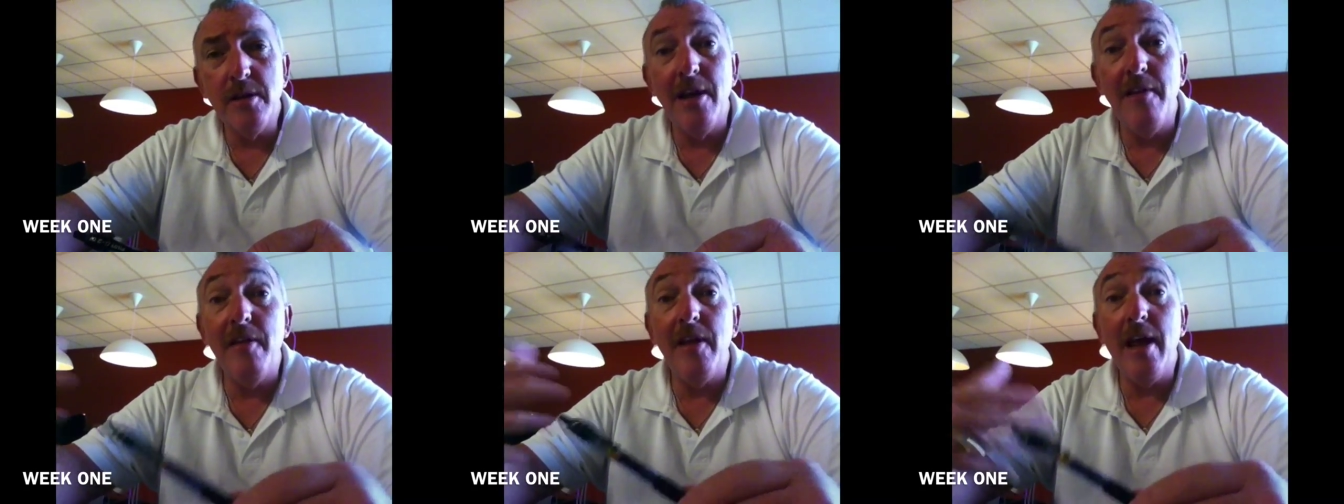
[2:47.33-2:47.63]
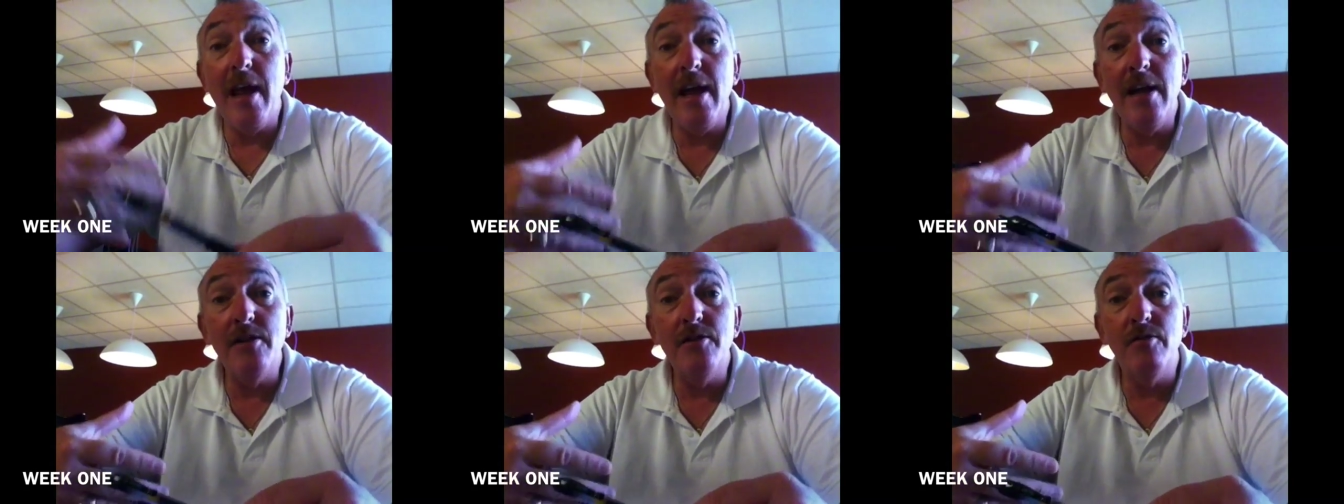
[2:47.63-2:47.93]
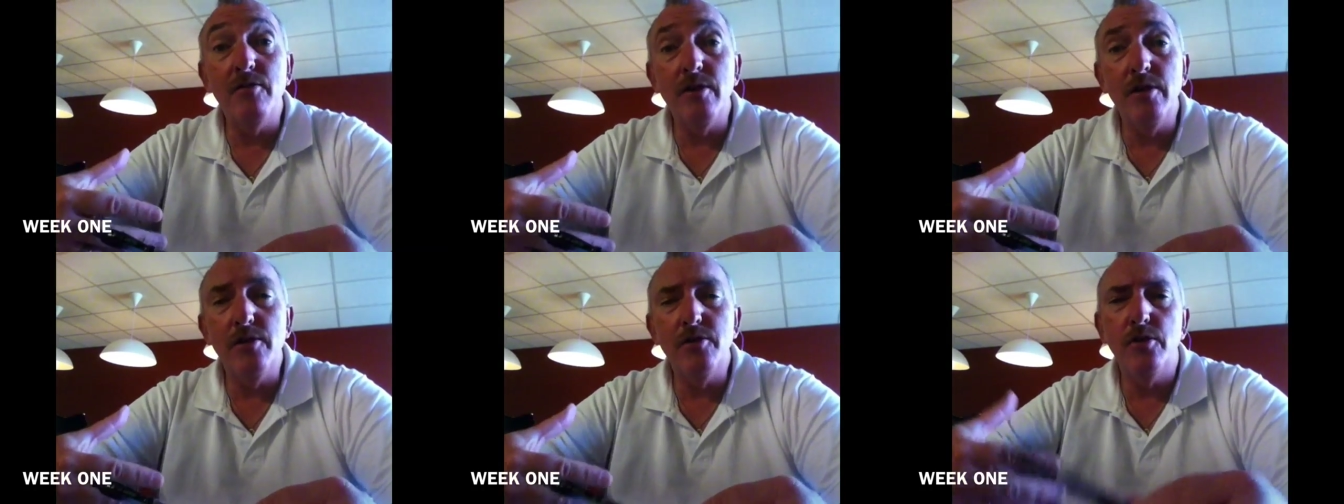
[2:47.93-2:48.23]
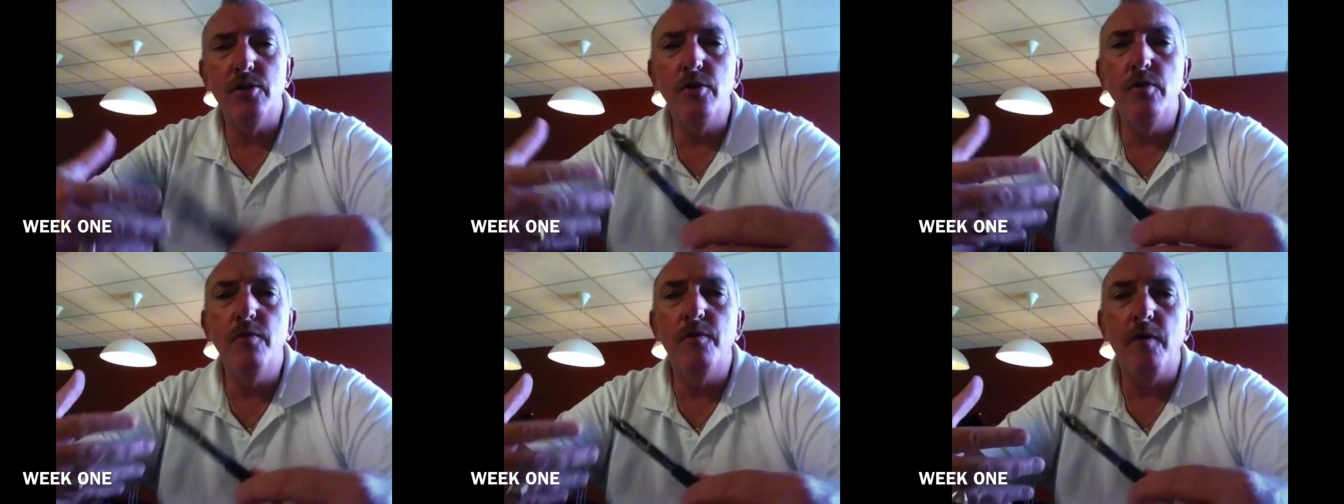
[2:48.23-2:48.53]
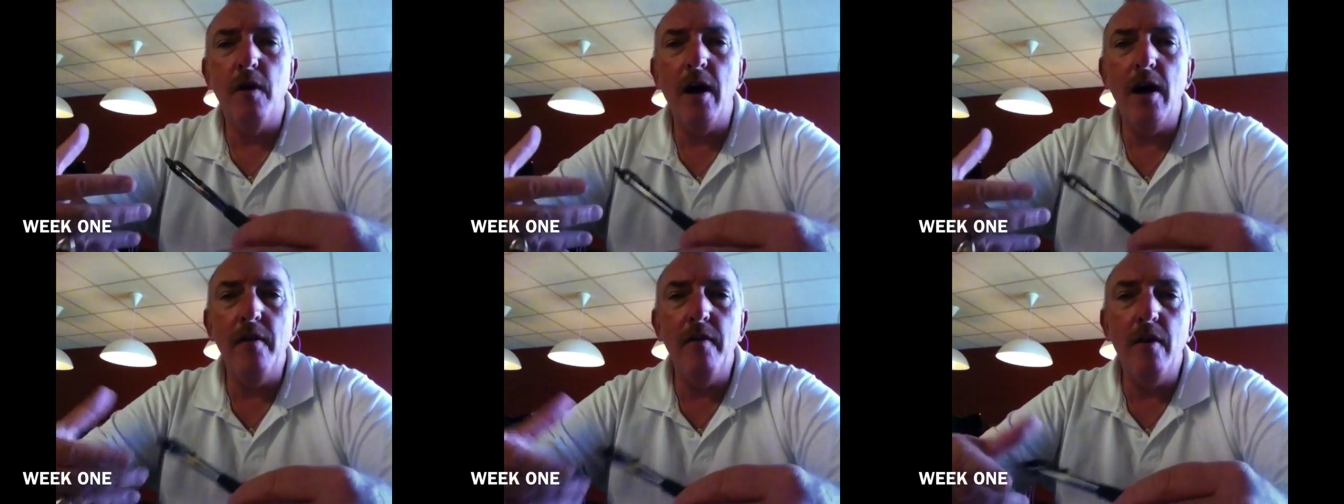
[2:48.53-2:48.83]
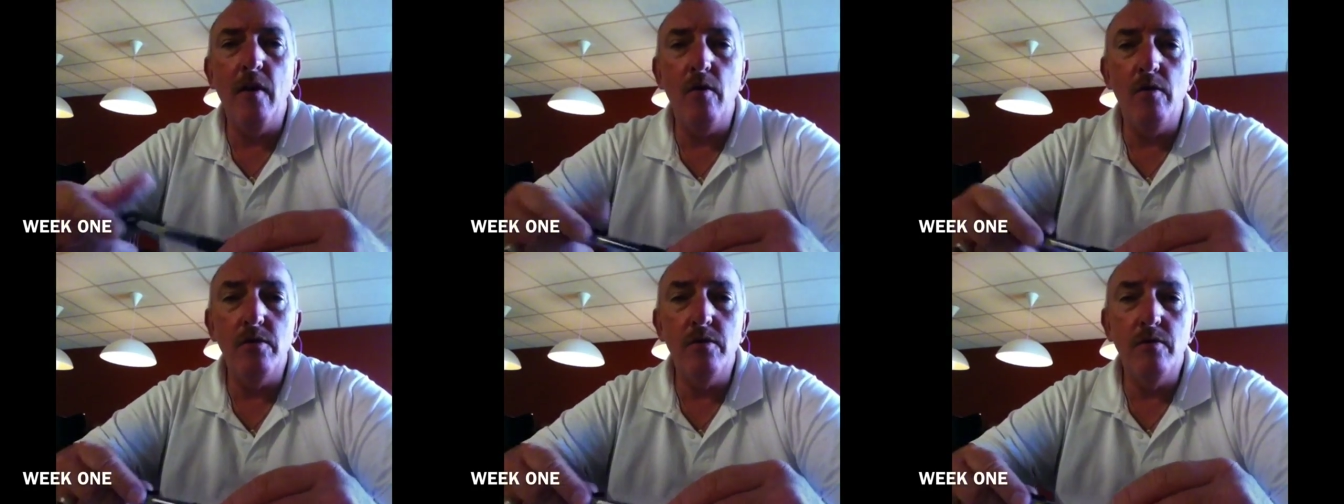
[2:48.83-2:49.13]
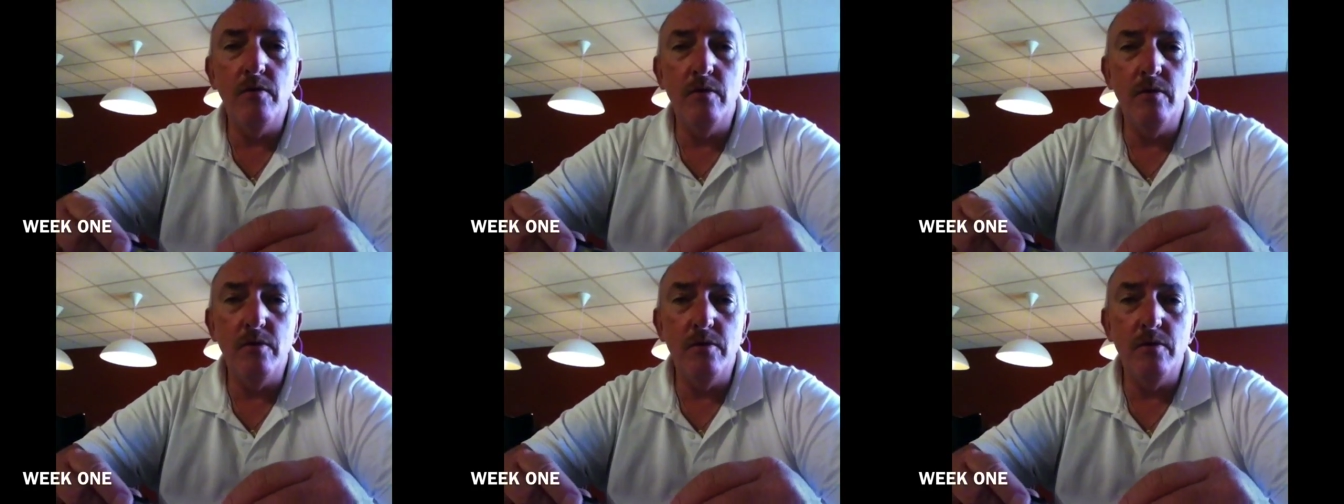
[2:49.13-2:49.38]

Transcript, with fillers: And the answer is, you find those,